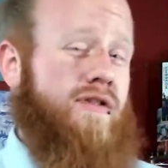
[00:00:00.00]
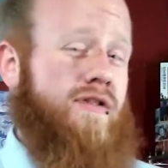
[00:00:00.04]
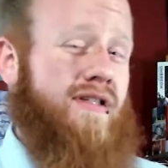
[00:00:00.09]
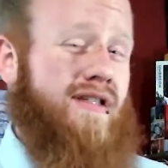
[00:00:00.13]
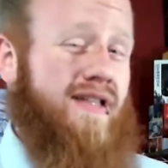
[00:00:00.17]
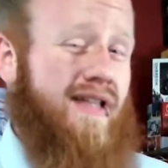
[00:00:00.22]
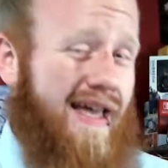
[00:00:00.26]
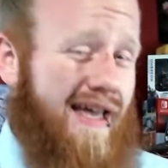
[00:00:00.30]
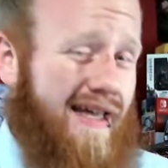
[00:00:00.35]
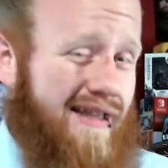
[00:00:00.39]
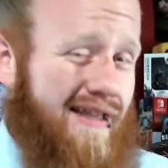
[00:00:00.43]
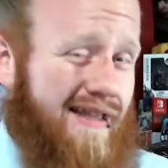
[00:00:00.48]

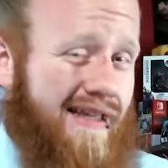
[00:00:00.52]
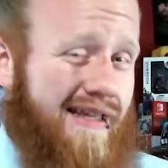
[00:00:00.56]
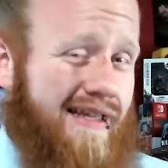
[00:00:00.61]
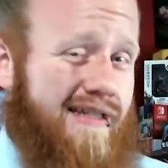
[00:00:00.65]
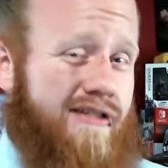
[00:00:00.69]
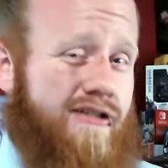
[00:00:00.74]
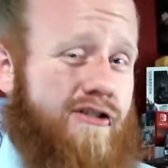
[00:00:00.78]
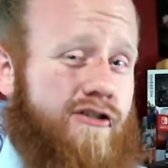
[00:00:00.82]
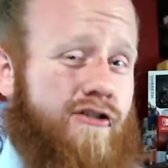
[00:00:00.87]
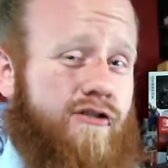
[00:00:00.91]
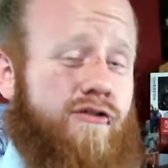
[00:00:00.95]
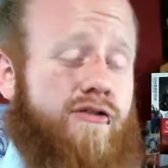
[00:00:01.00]
likely
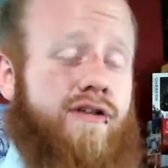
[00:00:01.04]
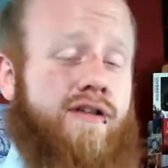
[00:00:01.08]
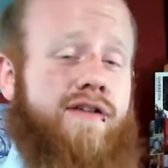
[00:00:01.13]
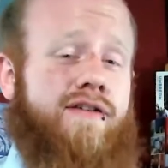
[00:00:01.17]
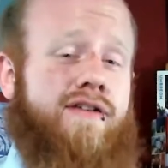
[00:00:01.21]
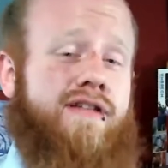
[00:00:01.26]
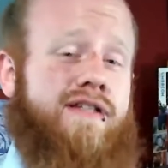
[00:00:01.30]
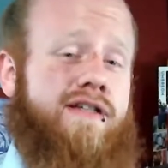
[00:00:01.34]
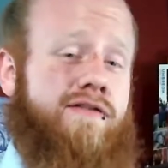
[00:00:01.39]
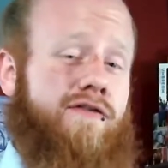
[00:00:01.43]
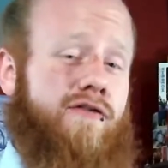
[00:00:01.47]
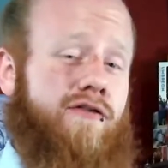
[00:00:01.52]
due to the
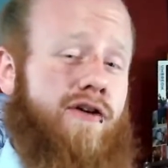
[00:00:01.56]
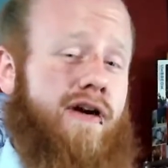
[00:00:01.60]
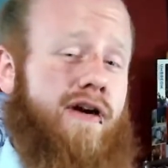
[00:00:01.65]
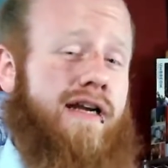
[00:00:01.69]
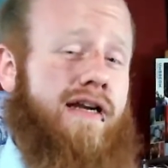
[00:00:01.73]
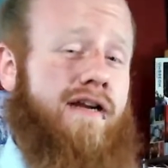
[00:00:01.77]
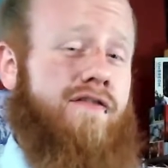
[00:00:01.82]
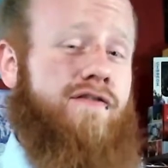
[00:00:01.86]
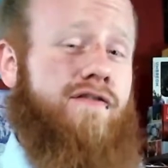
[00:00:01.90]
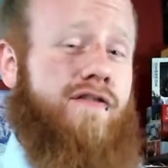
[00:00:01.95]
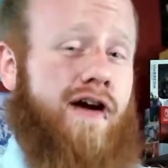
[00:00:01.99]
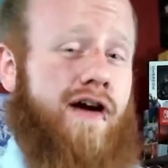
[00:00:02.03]

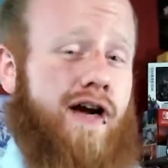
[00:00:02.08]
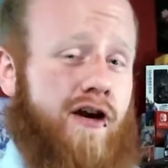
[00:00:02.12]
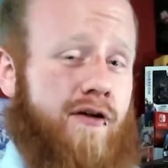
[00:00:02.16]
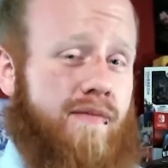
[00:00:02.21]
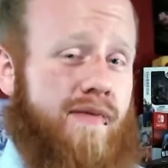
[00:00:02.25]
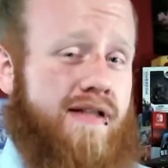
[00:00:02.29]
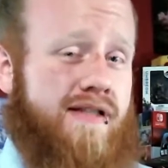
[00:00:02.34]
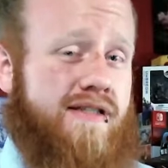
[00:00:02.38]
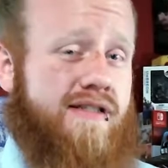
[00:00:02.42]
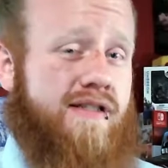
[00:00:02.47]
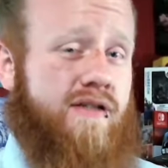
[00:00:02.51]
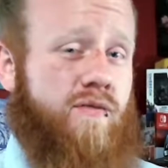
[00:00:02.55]
differing
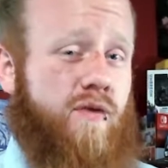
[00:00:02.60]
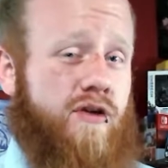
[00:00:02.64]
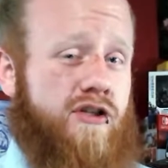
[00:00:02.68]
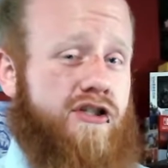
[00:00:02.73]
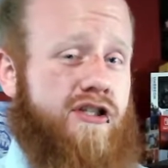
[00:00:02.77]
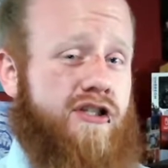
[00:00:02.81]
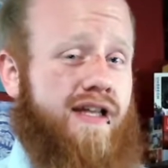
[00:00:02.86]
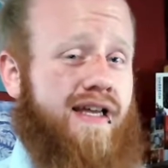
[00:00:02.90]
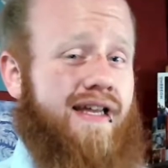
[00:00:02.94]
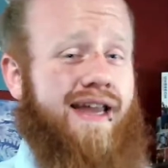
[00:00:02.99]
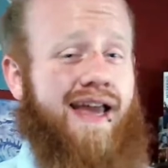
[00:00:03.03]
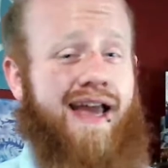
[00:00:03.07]
environments in
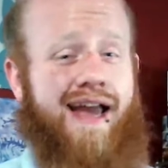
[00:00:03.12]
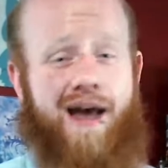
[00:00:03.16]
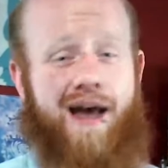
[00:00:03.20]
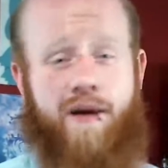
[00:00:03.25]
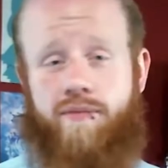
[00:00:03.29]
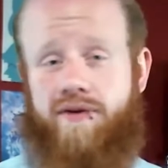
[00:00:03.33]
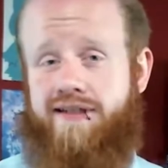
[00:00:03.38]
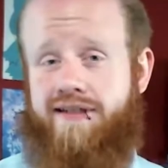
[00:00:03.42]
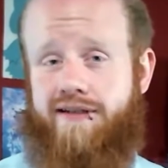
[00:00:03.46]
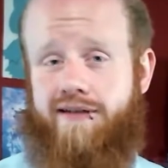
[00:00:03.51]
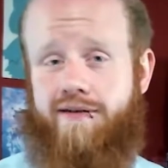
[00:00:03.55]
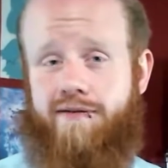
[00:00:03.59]
which they
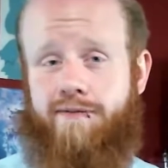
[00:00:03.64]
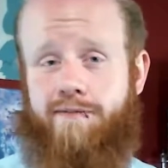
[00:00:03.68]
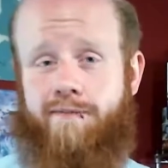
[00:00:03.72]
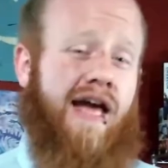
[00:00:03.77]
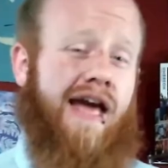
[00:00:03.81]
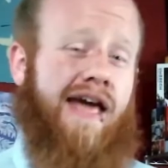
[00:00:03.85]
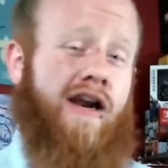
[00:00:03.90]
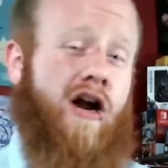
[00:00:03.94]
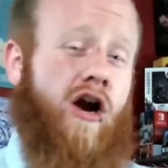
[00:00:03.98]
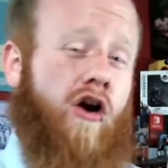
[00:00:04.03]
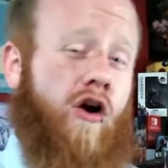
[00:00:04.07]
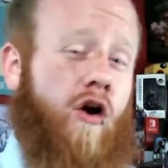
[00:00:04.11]
inhabited.
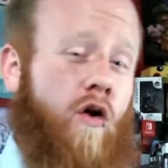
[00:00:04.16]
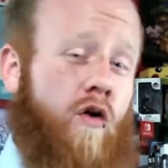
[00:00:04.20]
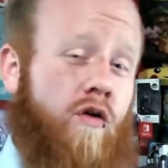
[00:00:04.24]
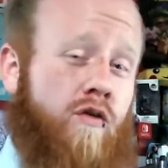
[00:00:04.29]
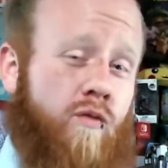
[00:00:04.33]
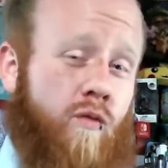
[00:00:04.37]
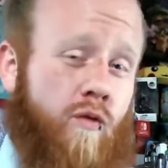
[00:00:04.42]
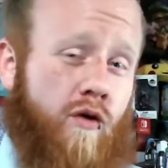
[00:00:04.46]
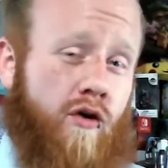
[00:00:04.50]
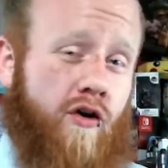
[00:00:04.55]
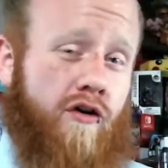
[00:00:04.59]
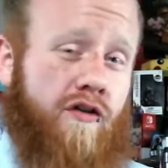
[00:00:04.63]
In our
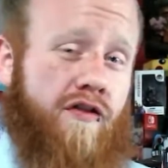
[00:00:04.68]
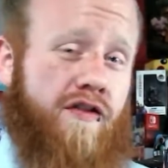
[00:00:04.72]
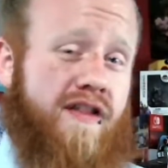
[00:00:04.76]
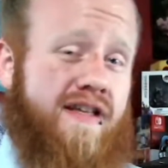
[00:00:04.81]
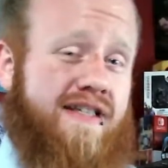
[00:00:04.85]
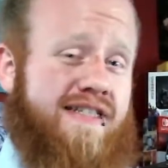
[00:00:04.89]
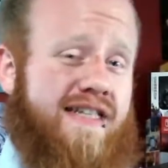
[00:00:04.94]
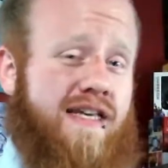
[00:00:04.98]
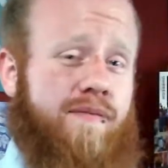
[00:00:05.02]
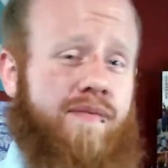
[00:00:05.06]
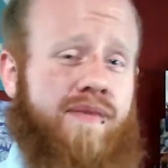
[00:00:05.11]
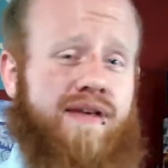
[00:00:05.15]
own world,
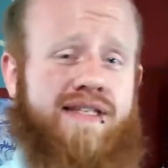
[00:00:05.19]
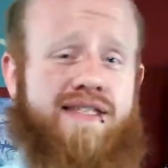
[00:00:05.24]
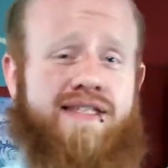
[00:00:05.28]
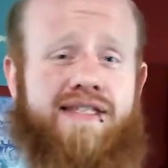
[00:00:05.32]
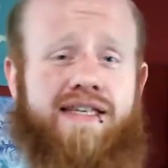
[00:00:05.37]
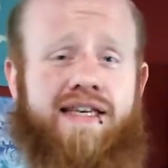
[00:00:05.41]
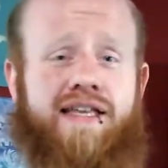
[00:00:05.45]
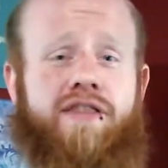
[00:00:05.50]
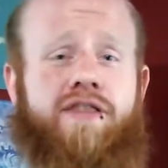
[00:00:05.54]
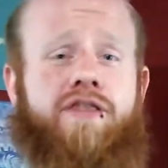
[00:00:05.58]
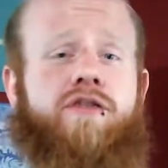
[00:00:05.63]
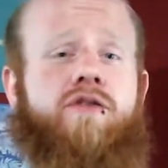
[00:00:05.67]
this can be
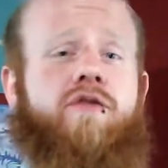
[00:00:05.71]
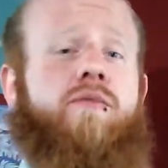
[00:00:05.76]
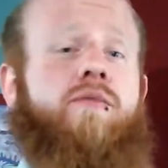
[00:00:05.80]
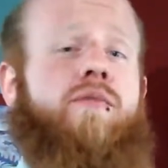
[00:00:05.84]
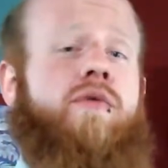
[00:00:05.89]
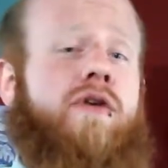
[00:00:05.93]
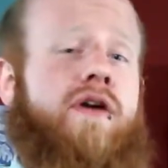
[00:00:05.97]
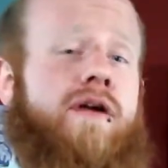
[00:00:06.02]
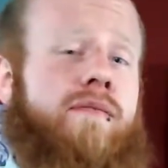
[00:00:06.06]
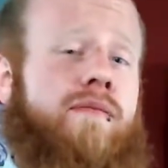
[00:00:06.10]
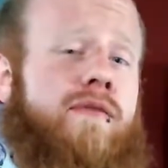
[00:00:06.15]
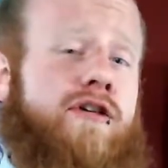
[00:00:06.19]
seen through
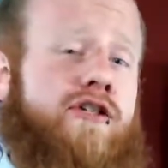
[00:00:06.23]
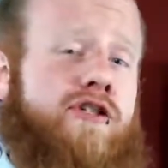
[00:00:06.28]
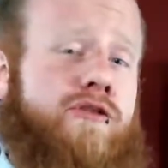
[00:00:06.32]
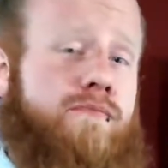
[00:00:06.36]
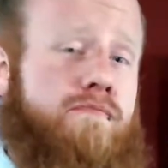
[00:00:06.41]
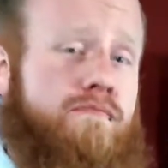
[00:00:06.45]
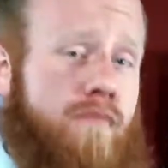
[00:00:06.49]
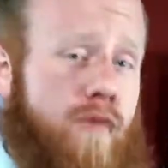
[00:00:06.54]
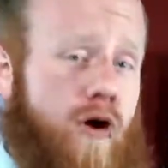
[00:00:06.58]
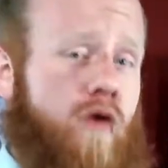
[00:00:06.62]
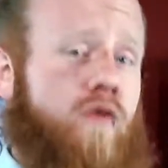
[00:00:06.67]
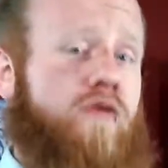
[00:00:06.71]
pretty much
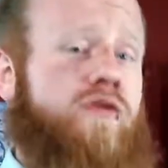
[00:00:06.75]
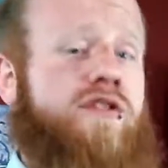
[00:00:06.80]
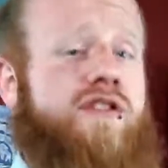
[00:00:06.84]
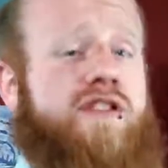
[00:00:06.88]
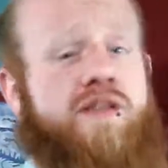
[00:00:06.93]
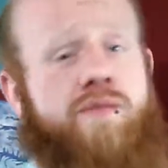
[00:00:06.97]
most